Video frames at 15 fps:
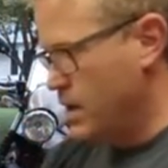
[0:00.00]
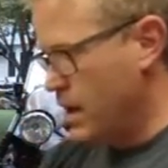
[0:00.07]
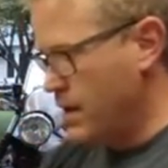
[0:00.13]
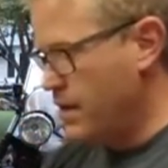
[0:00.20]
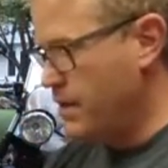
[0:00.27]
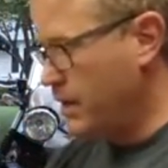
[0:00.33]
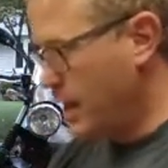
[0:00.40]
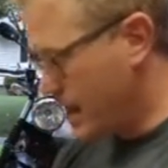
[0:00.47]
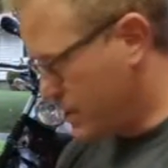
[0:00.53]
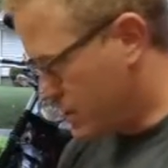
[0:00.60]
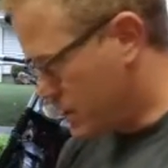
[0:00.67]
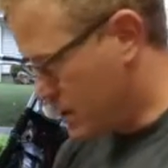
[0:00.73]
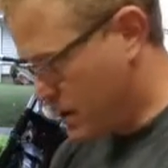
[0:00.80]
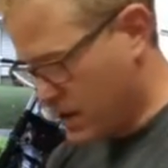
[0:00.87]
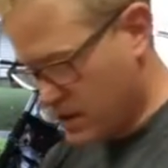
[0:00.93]
And then the
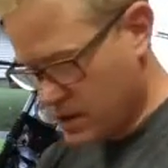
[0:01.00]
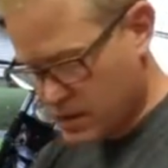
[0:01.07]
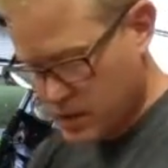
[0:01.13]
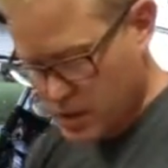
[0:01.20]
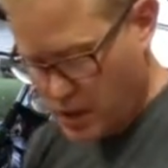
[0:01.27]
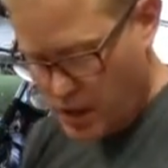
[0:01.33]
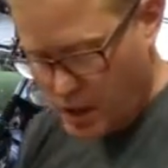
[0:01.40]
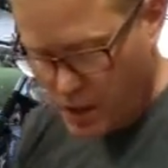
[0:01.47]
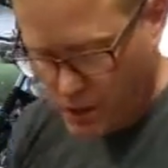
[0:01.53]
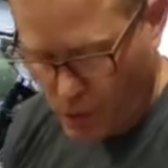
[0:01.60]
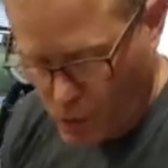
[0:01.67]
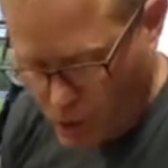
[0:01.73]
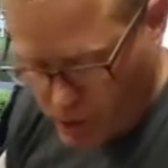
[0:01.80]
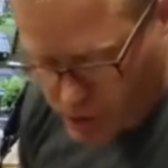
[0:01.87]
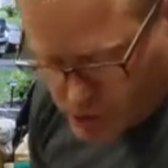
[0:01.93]
last thing is the
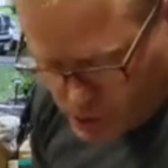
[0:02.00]
oil